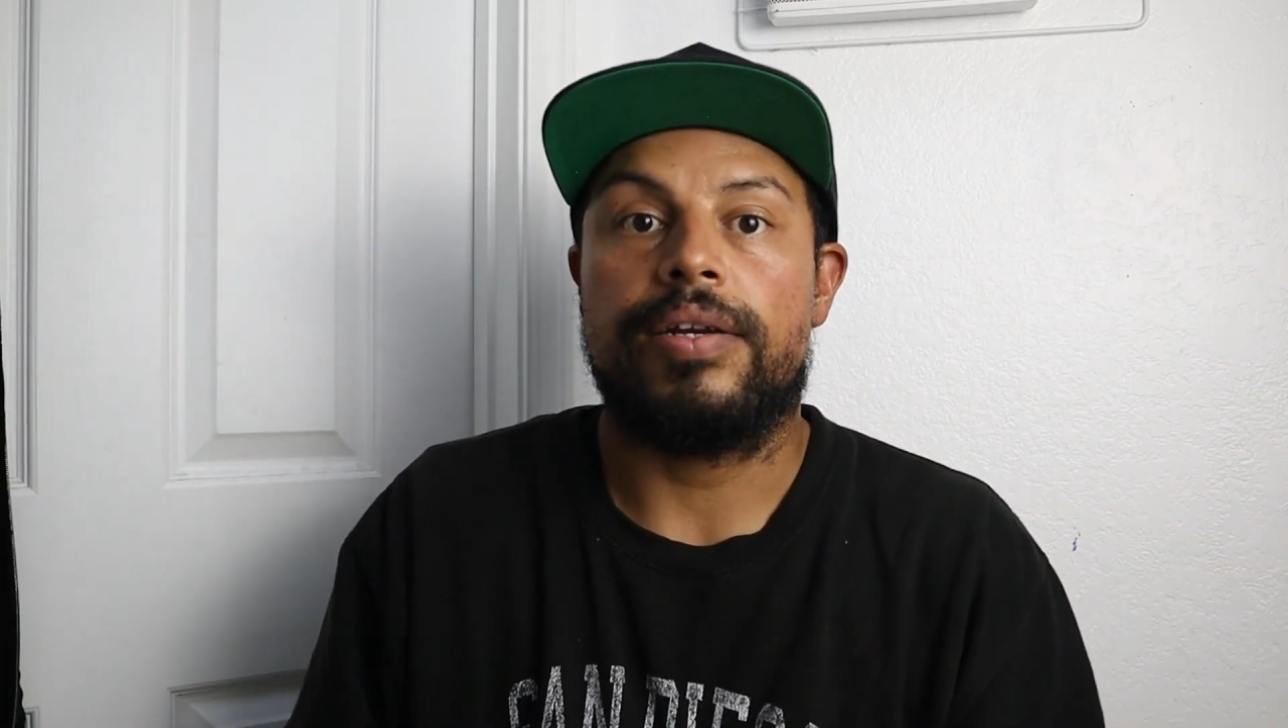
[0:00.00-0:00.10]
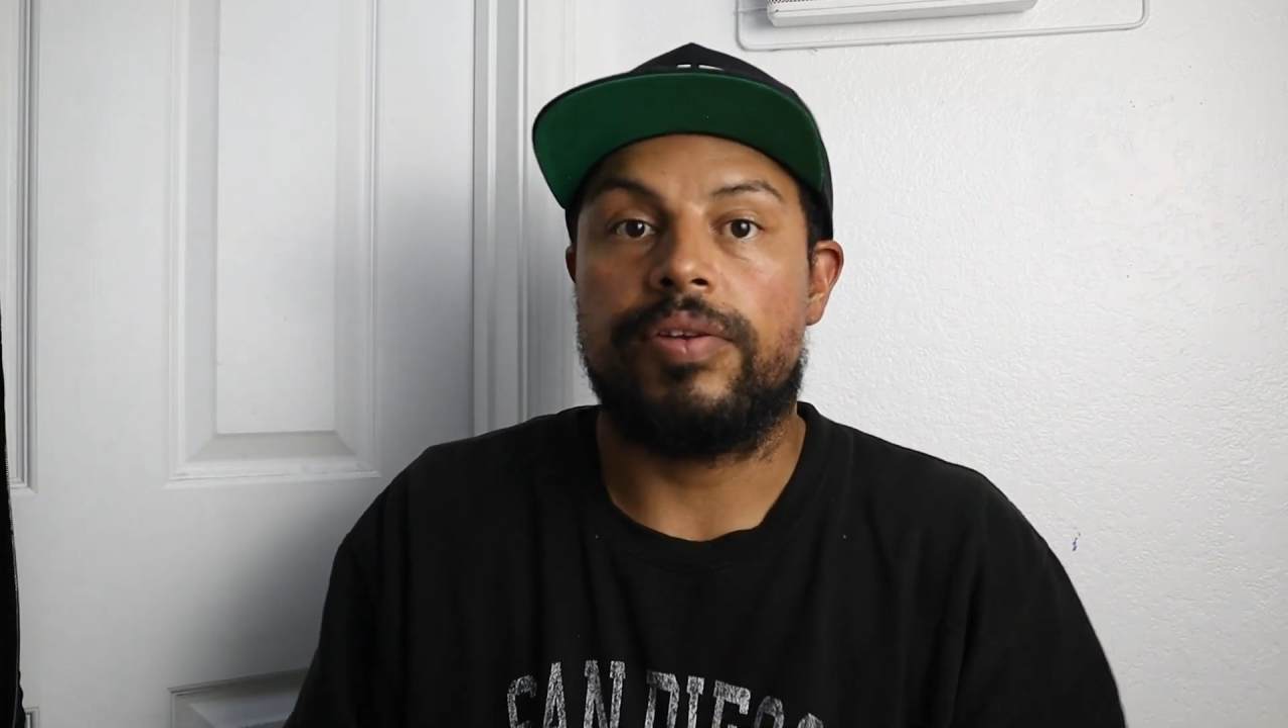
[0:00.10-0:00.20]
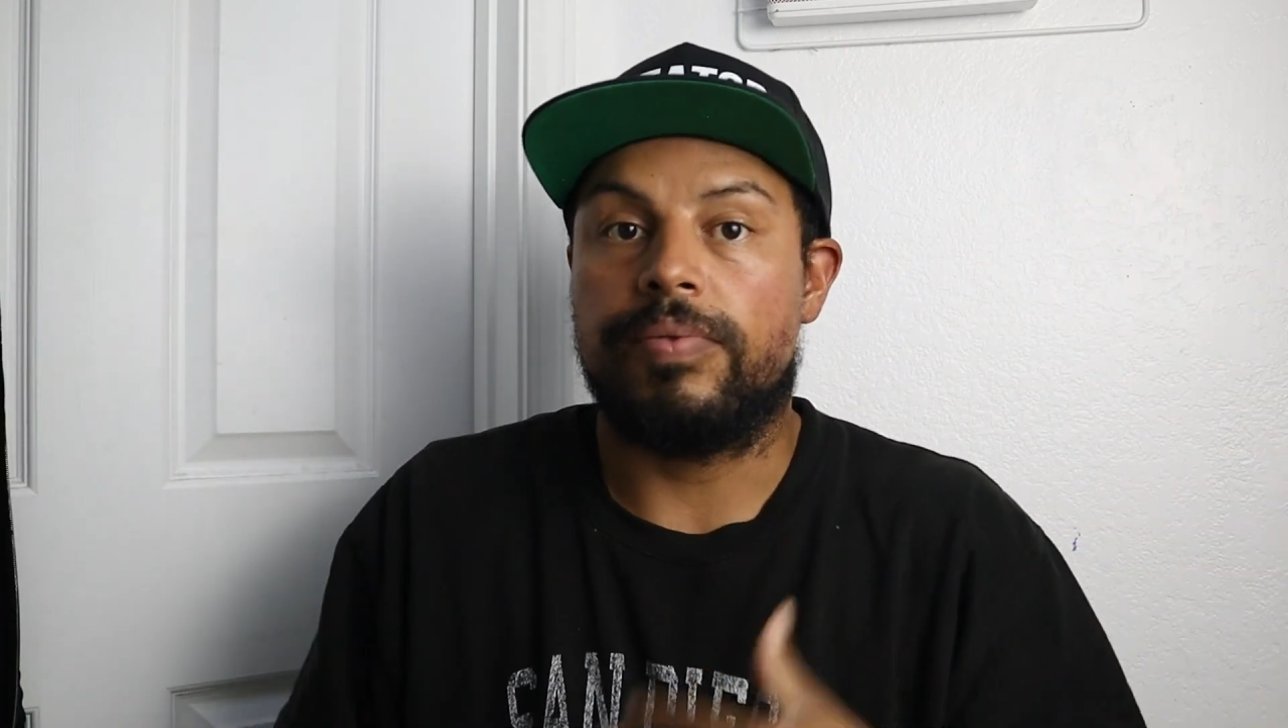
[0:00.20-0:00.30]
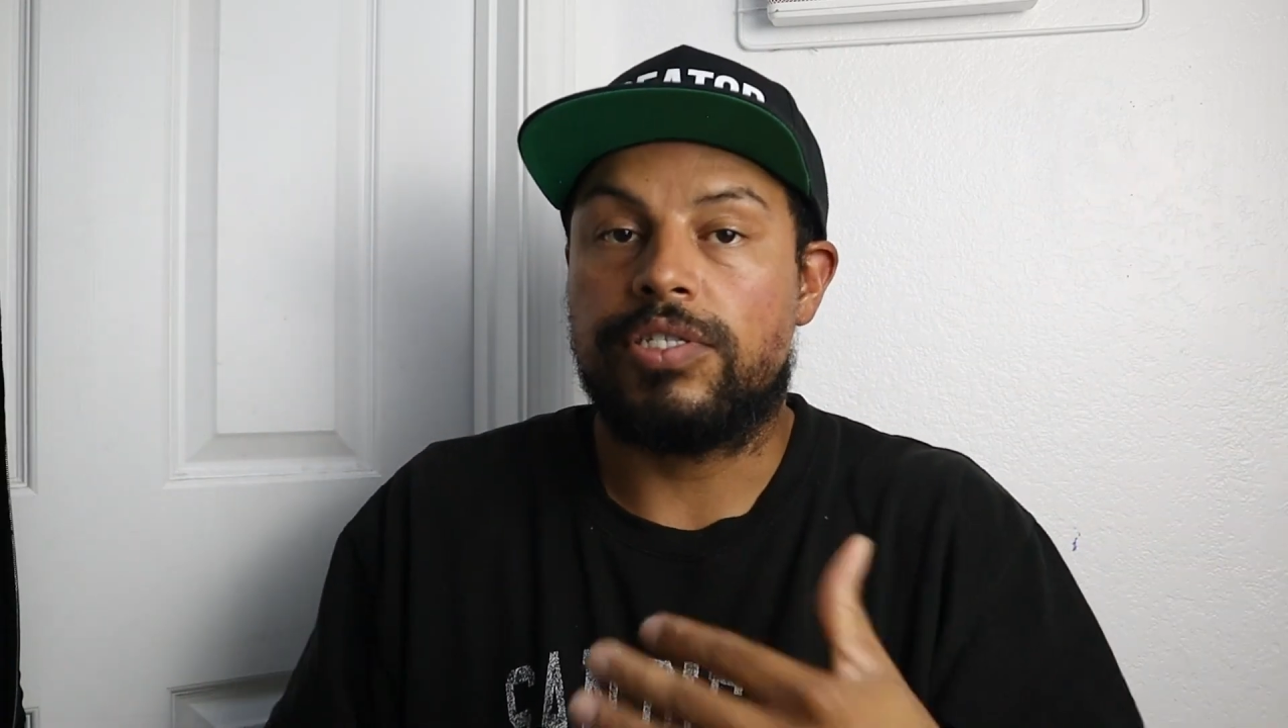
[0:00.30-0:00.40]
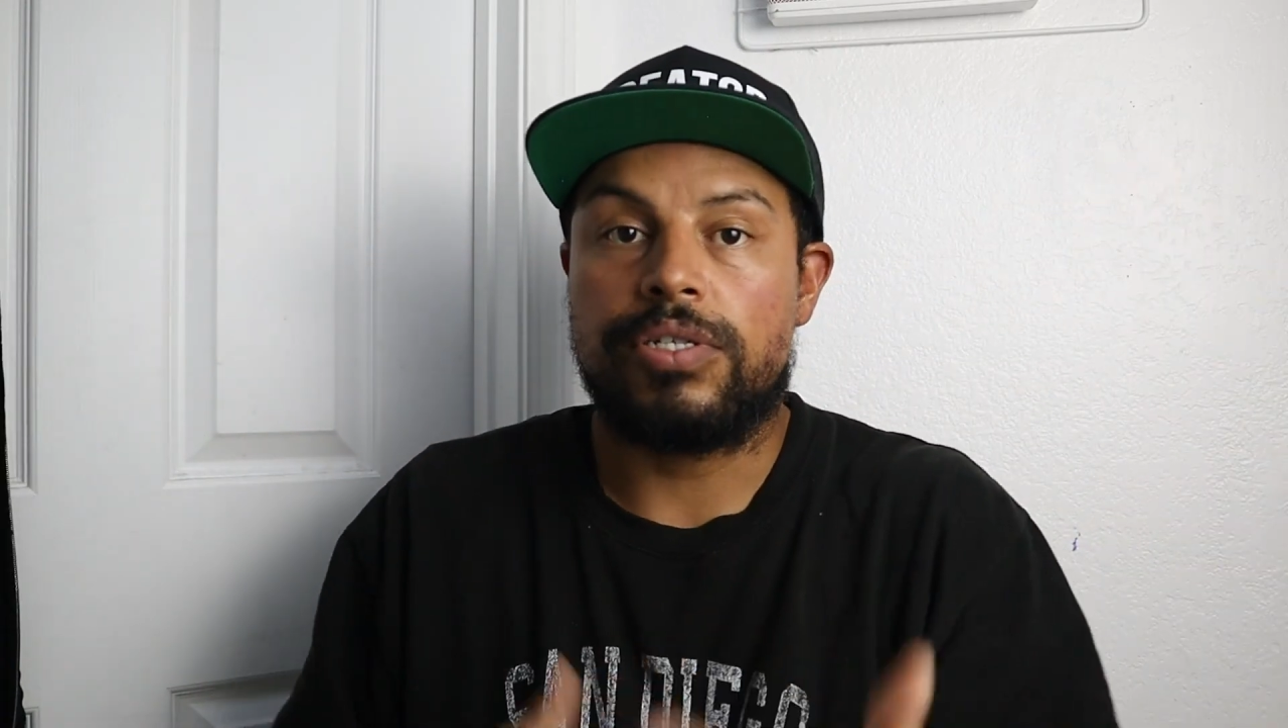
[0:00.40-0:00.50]

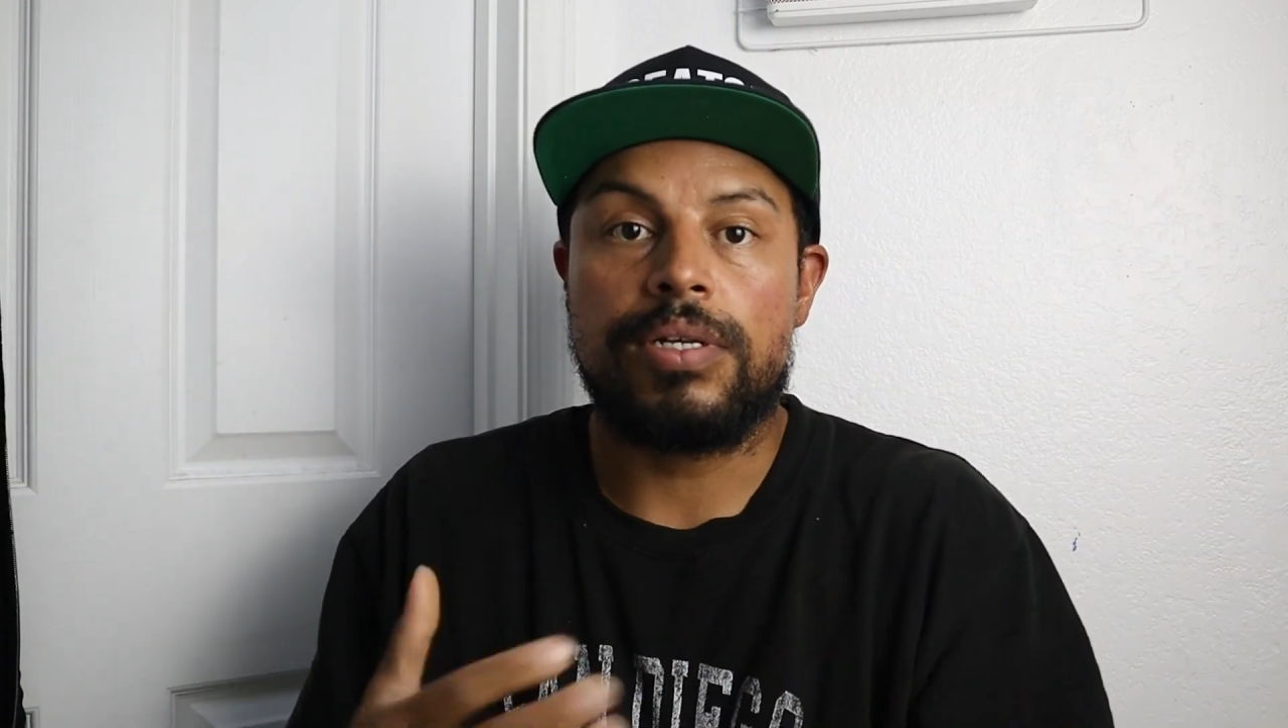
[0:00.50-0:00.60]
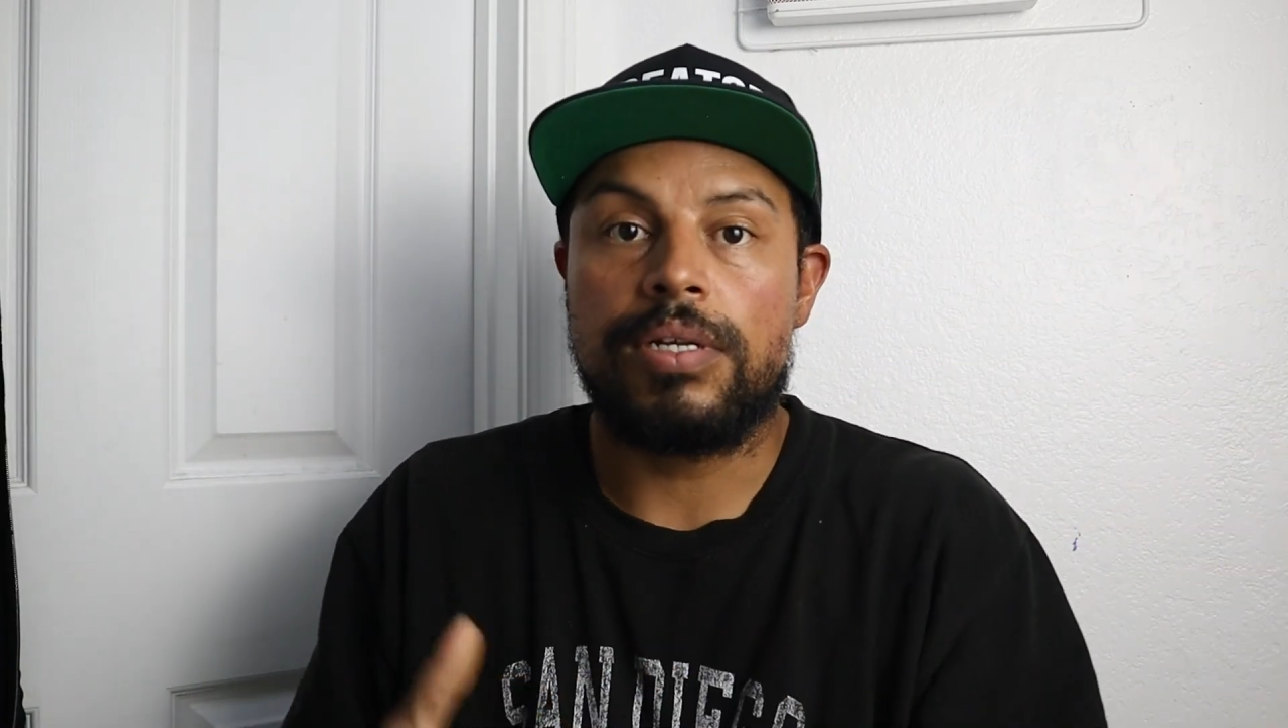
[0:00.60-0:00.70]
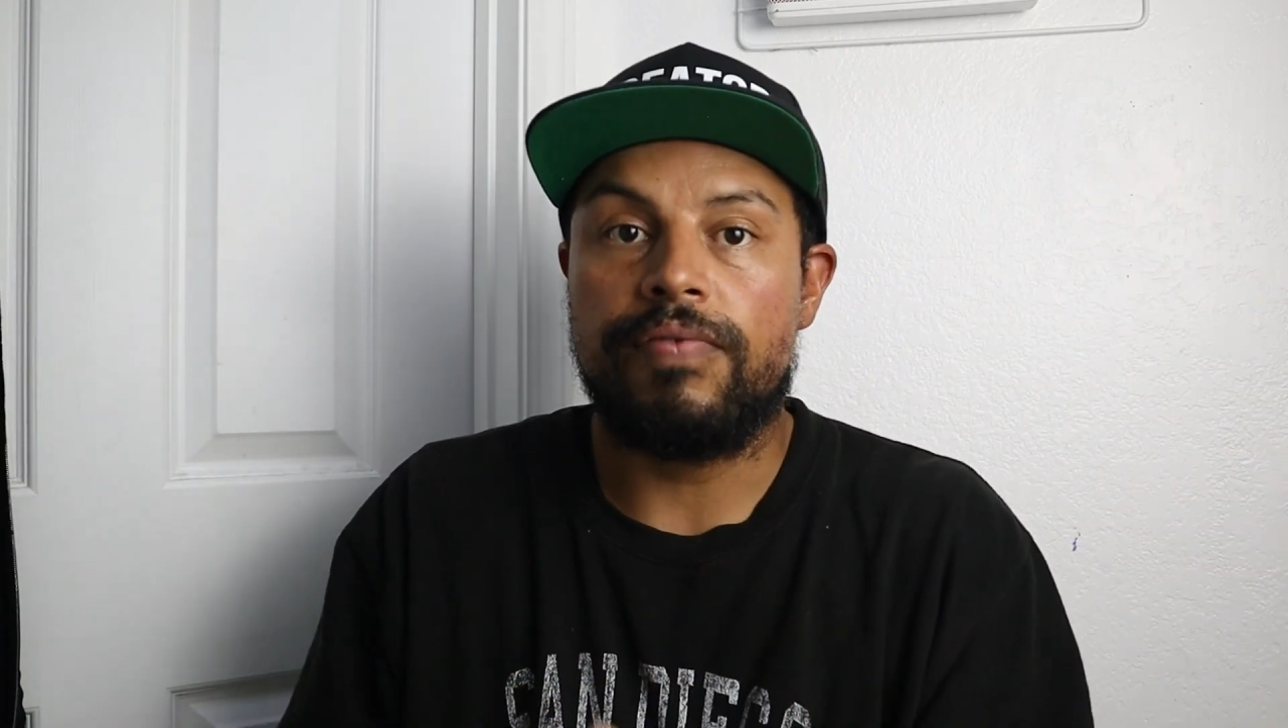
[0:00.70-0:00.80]
The return on